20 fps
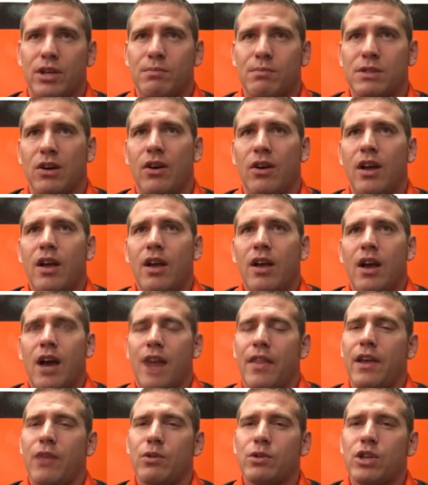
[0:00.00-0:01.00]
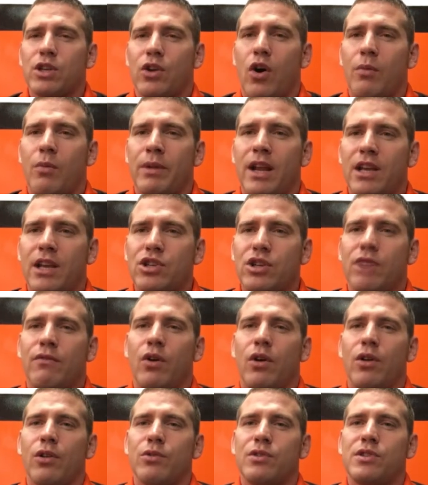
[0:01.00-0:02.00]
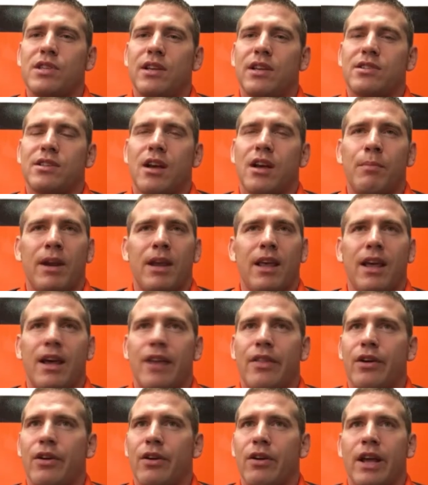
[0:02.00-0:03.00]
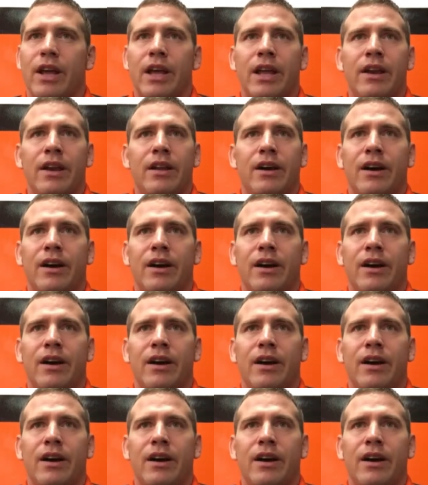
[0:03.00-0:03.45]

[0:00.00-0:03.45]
So I think it was a culmination of all those things coming together. And,